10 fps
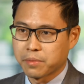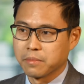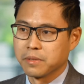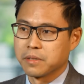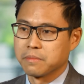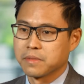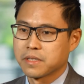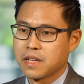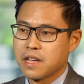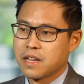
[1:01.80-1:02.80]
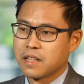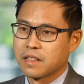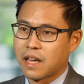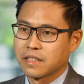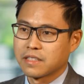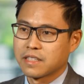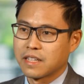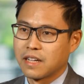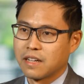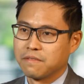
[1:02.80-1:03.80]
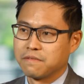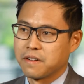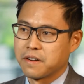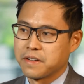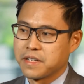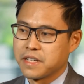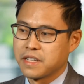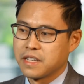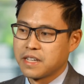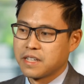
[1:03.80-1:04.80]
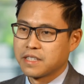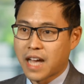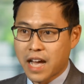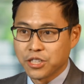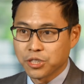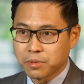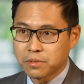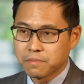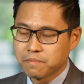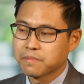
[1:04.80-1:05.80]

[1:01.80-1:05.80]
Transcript: problems that are very tangible.